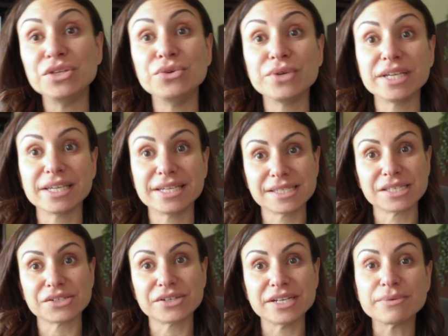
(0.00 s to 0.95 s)
you can
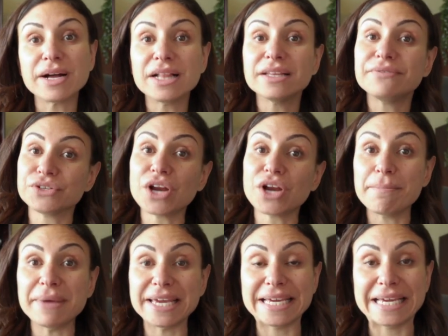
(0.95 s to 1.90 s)
consider as well if you're not
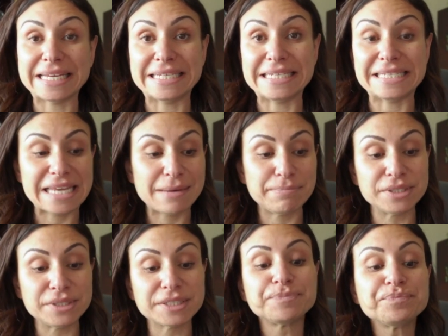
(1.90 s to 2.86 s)
making any
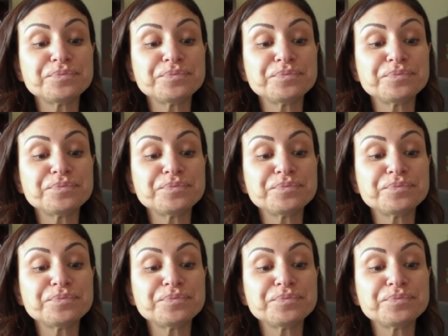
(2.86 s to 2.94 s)
samples